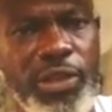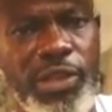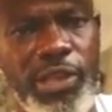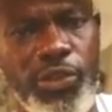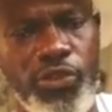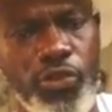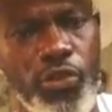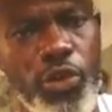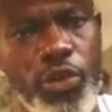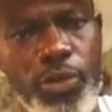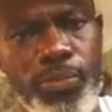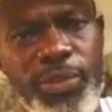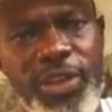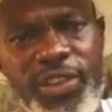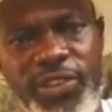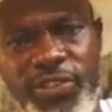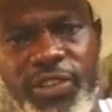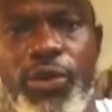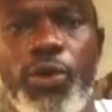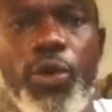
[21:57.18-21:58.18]
It's going to be
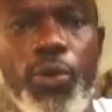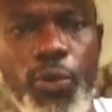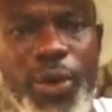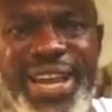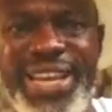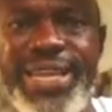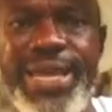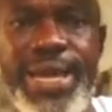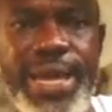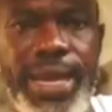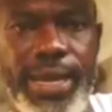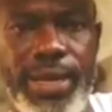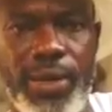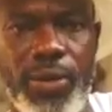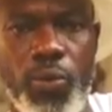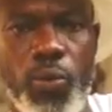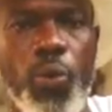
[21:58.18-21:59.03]
a 0 weight gain.